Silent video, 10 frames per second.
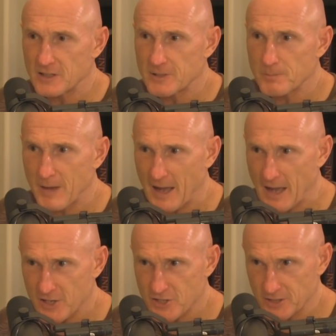and
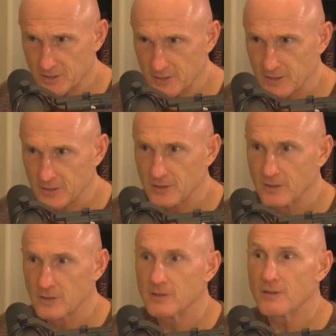compassion,
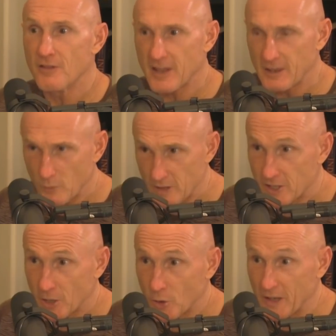then we
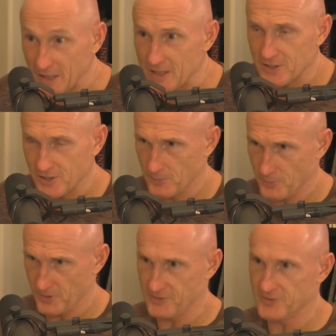go into the
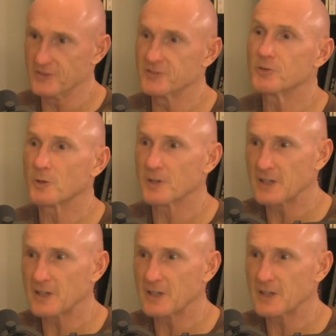prisons or